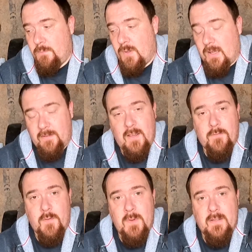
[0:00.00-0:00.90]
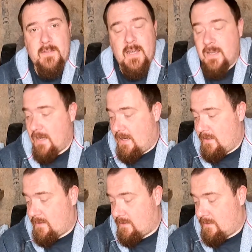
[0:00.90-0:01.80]
But that's it from me today,
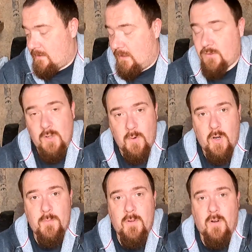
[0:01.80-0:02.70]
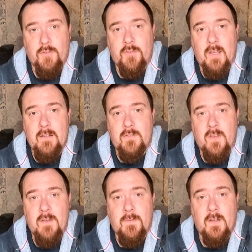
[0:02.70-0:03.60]
guys. I do hope you're all staying
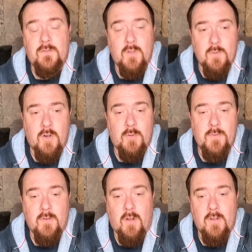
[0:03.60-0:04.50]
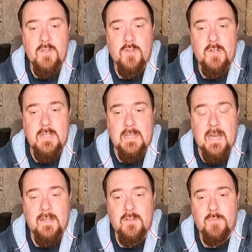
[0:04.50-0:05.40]
safe. I do hope you're all enjoying your
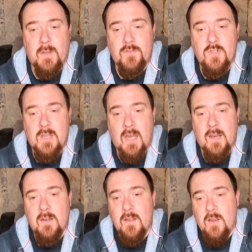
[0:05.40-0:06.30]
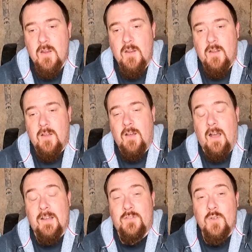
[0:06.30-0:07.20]
garden as best you can.
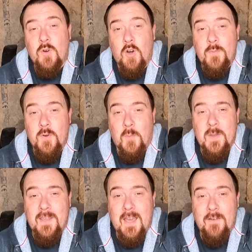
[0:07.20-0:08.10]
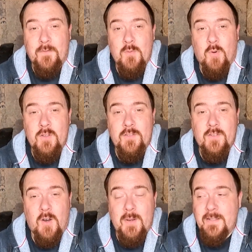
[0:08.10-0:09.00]
I do hope you're all being careful in what you're
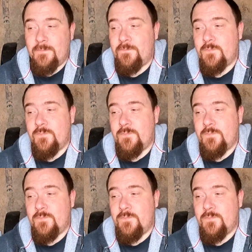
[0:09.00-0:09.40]
sowing.